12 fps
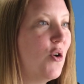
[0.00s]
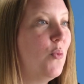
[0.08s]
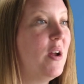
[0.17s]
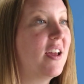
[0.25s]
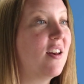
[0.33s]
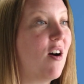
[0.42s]

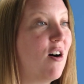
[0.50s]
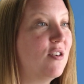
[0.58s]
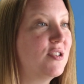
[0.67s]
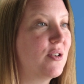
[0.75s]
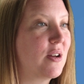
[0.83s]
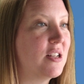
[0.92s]
We can
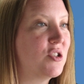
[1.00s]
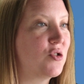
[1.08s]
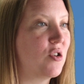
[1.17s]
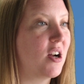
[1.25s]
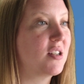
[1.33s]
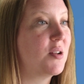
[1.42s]
also
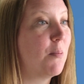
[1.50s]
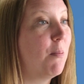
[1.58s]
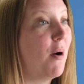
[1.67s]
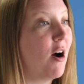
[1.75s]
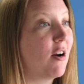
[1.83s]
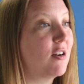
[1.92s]
construct
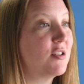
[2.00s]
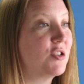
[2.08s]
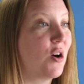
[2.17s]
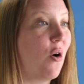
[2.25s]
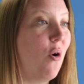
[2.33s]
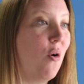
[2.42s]

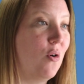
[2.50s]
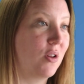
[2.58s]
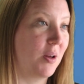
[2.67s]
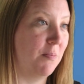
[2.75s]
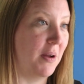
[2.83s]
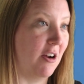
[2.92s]
part-to-whole
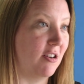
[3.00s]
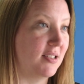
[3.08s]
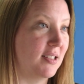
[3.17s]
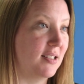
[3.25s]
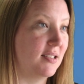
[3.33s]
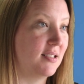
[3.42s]

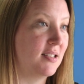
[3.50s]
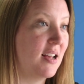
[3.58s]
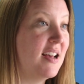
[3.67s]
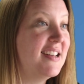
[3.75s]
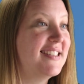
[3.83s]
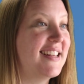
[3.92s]
comparisons,
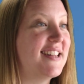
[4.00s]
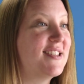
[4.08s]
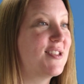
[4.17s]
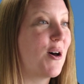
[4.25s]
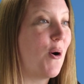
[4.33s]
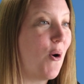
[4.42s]
since
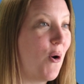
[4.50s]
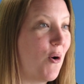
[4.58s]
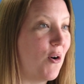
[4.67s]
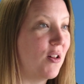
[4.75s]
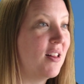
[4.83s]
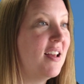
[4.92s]
the
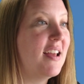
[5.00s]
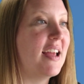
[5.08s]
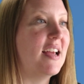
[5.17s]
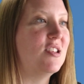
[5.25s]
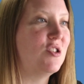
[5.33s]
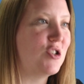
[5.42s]
whole
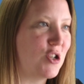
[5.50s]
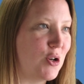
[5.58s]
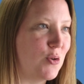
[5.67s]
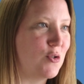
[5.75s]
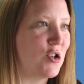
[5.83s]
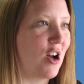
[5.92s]
is
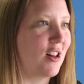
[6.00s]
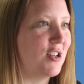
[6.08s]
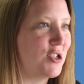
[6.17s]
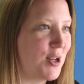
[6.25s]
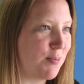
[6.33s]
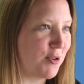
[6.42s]
2 chocolate
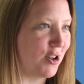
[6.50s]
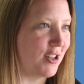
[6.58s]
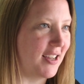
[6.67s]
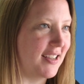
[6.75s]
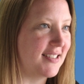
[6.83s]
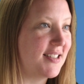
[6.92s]
chip
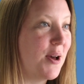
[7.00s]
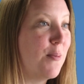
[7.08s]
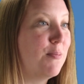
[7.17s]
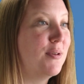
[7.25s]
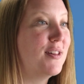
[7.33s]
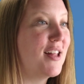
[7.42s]
cookies
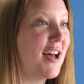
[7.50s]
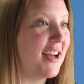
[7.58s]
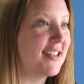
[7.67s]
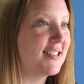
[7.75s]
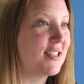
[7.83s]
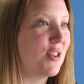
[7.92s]

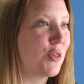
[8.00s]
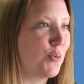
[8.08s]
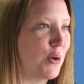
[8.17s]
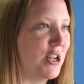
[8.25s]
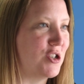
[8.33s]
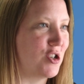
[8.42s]
plus
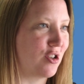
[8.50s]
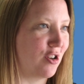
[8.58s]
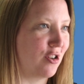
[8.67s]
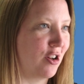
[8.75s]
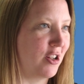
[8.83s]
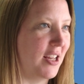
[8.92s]
three sugar
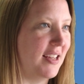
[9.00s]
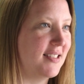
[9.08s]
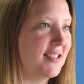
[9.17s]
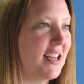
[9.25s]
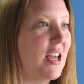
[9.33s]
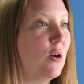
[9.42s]

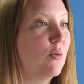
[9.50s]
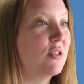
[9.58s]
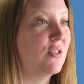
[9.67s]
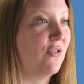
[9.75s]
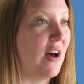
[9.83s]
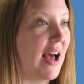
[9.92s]
cookies
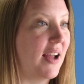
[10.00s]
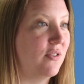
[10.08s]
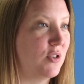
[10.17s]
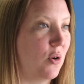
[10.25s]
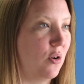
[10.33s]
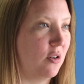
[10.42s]
equals five
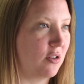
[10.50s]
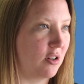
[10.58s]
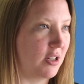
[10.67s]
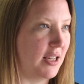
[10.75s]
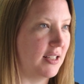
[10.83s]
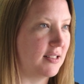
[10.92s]
total
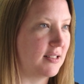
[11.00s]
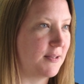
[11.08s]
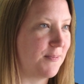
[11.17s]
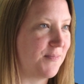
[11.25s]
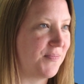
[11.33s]
cookies.